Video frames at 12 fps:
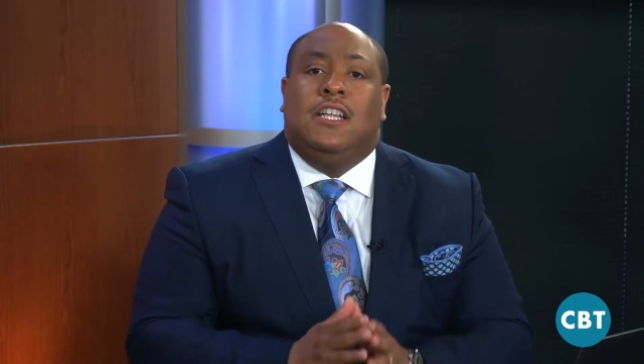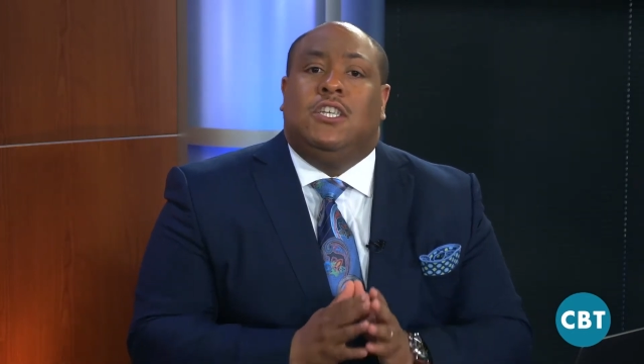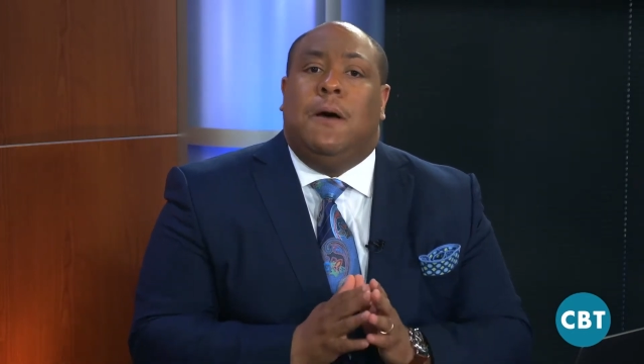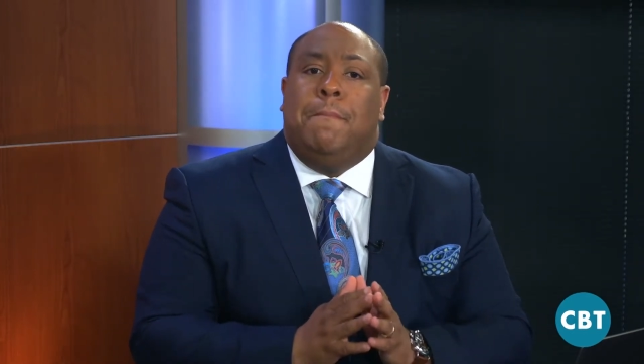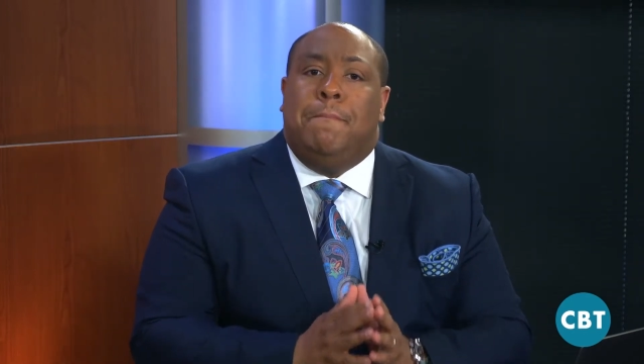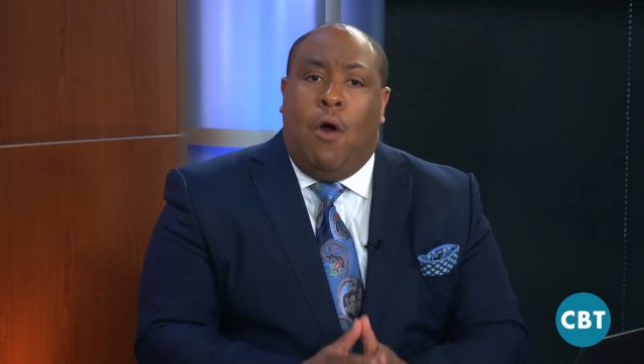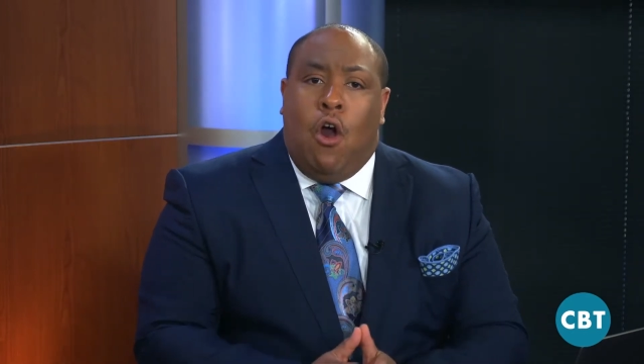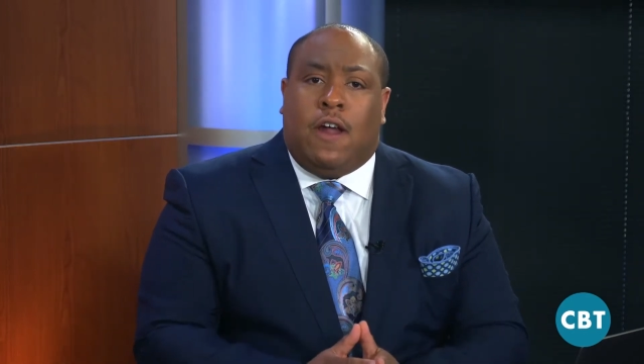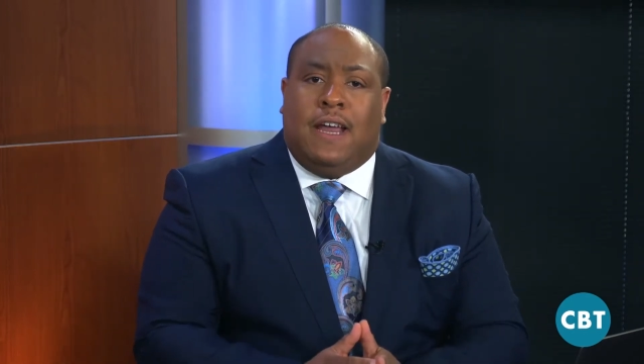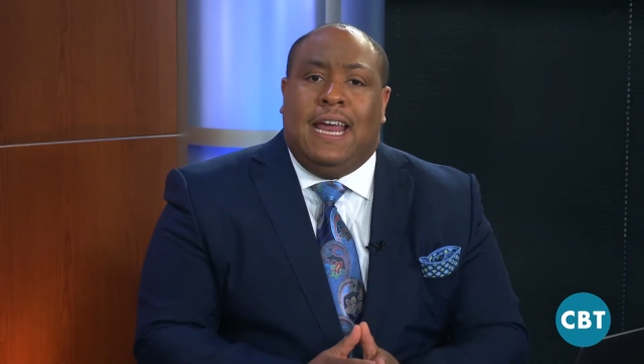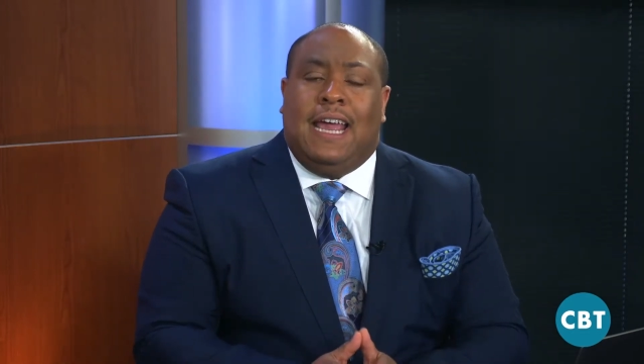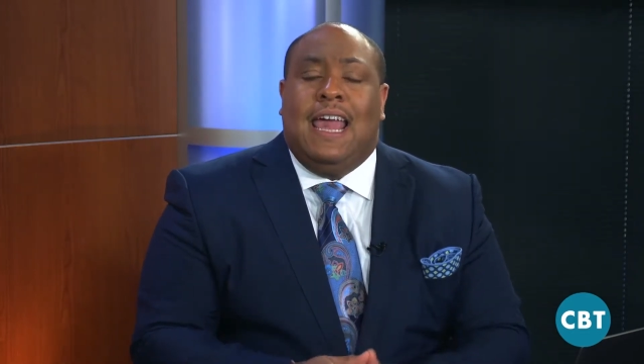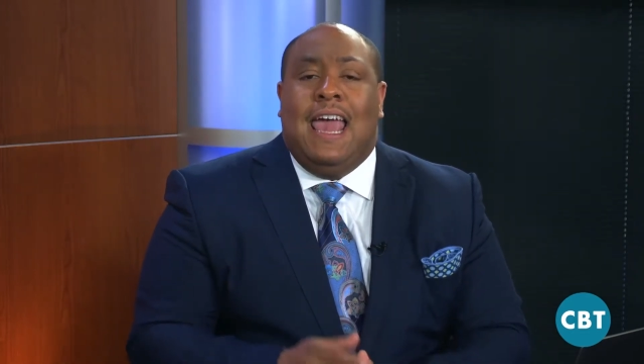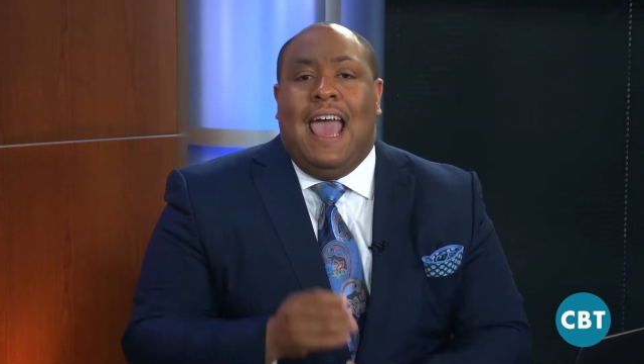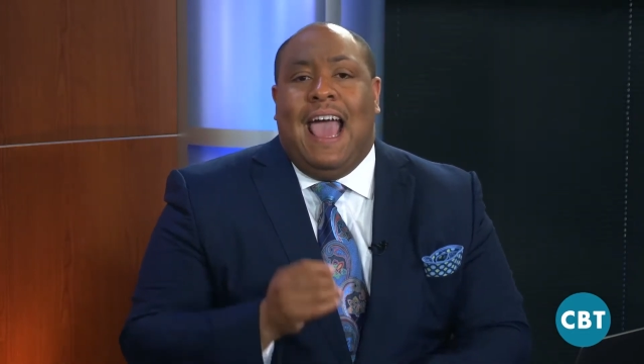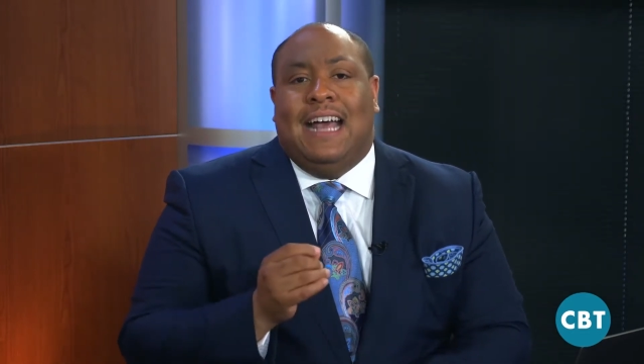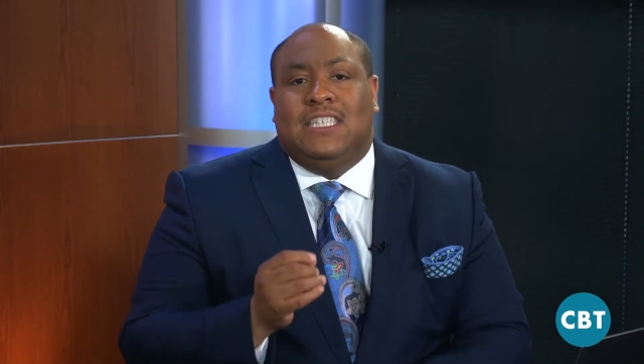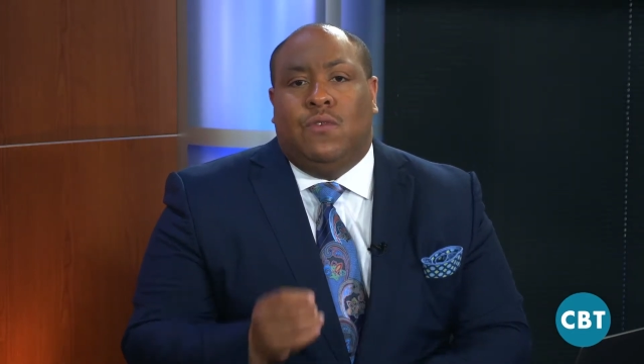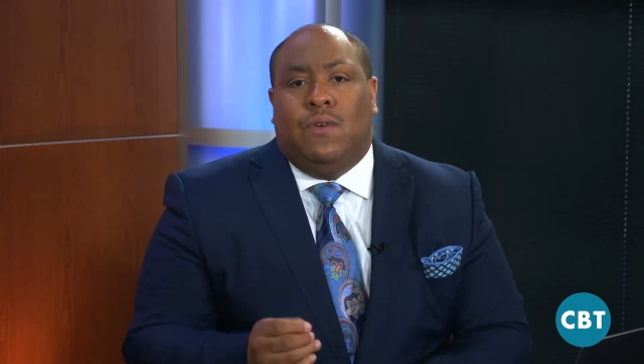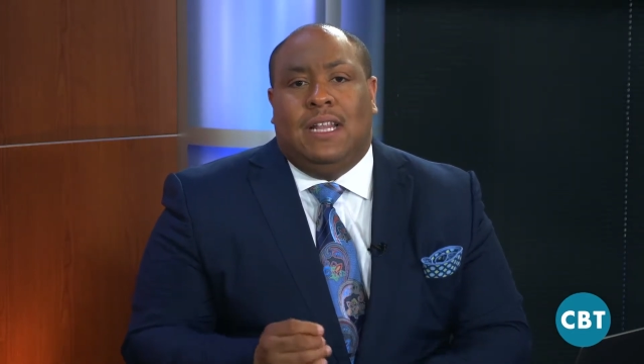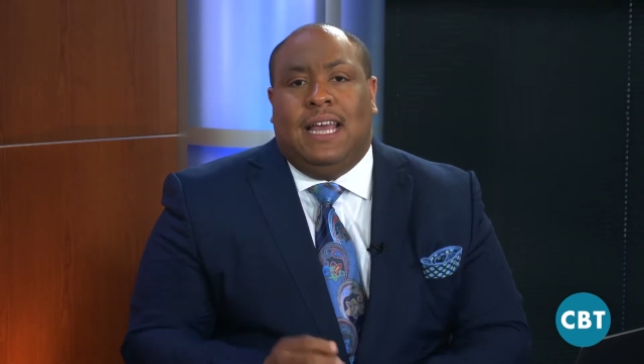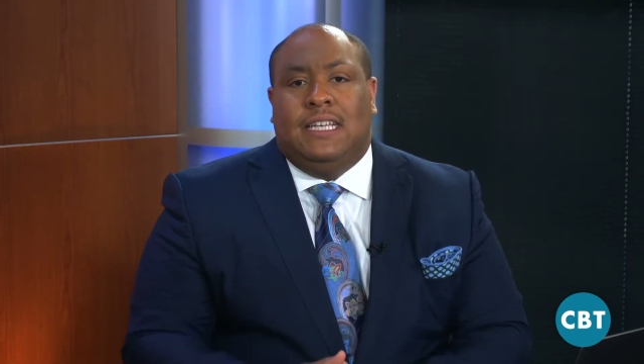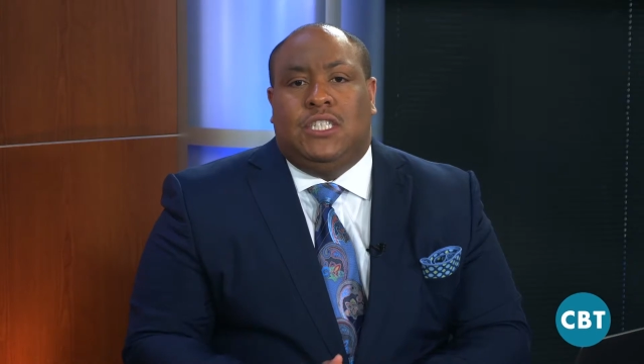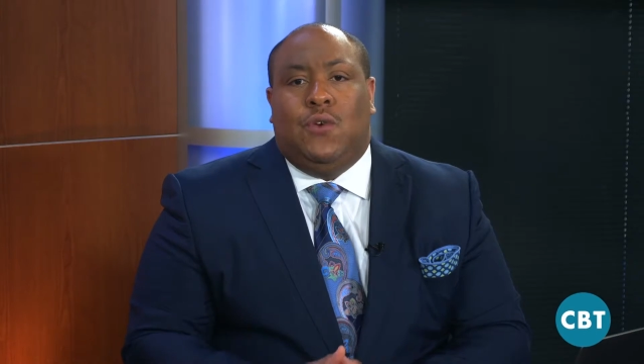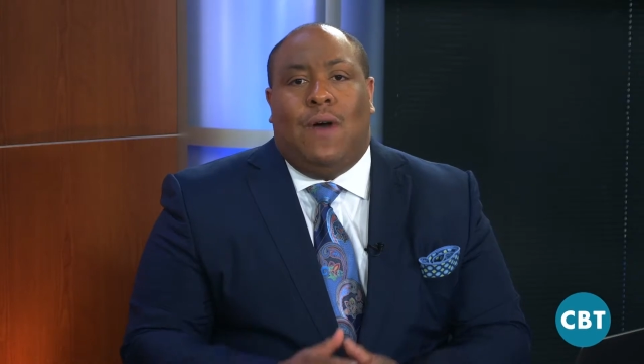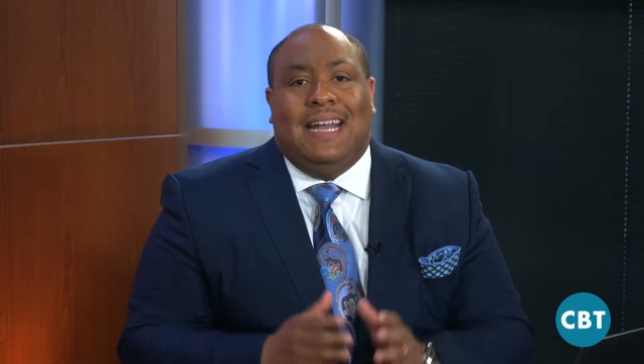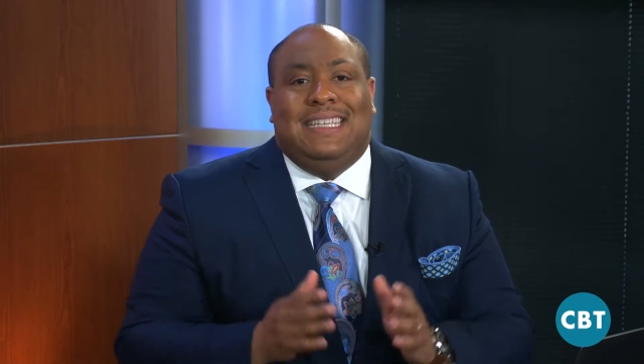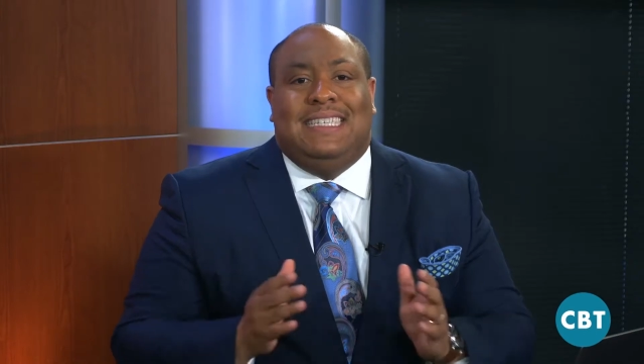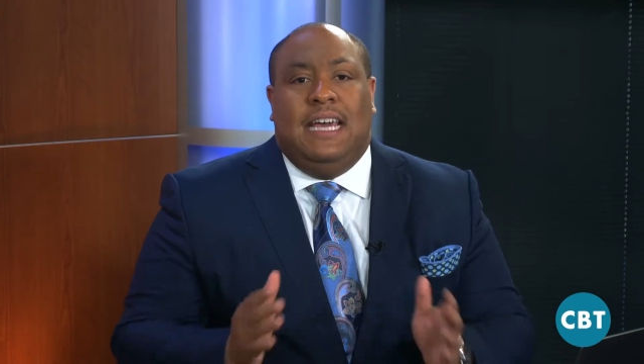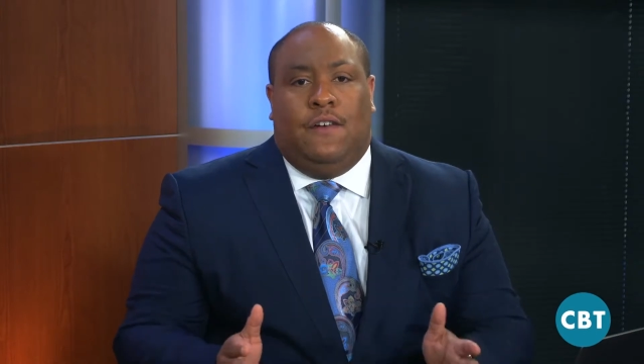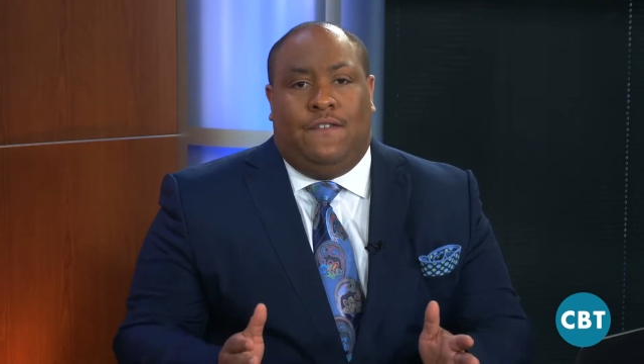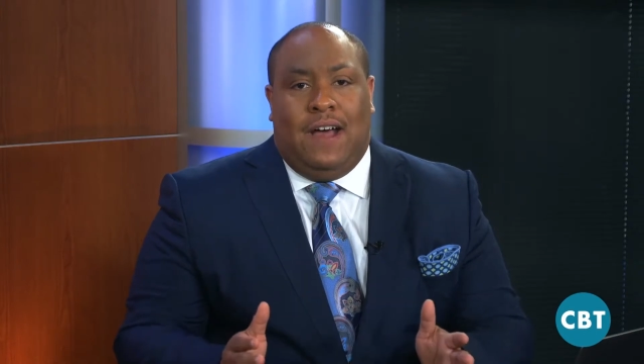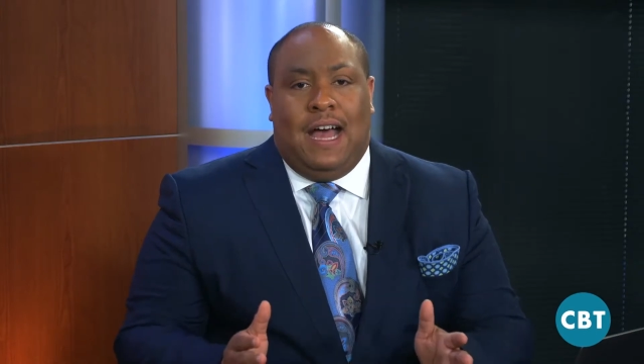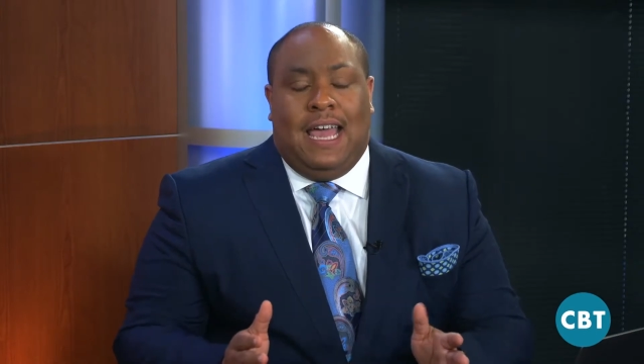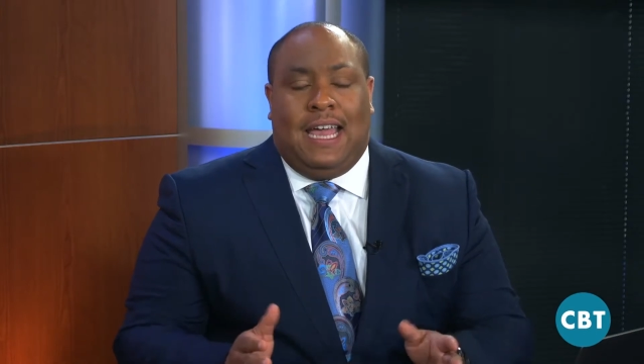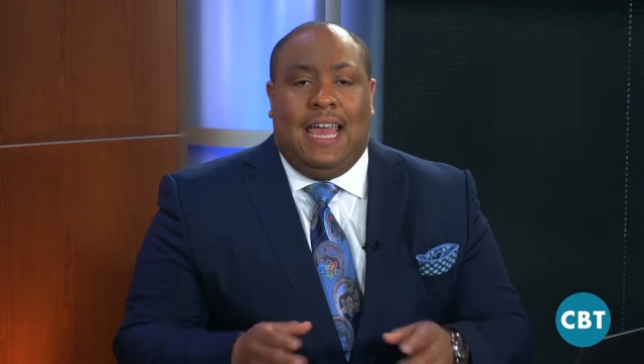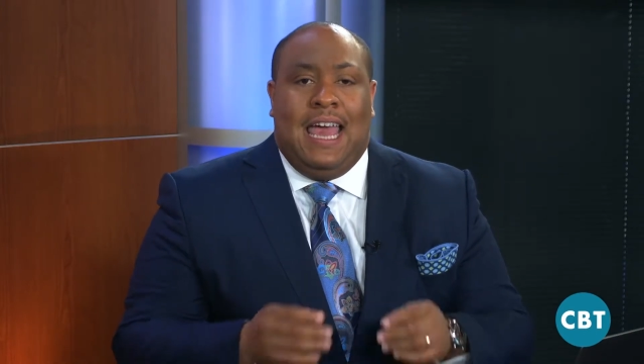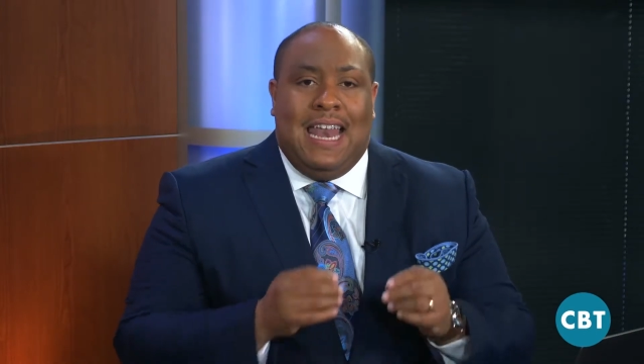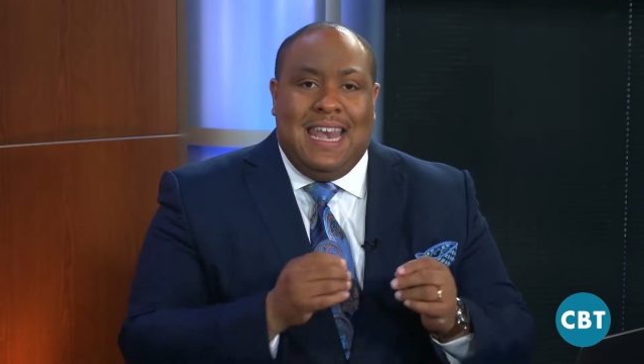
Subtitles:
to marketing as it relates to identifying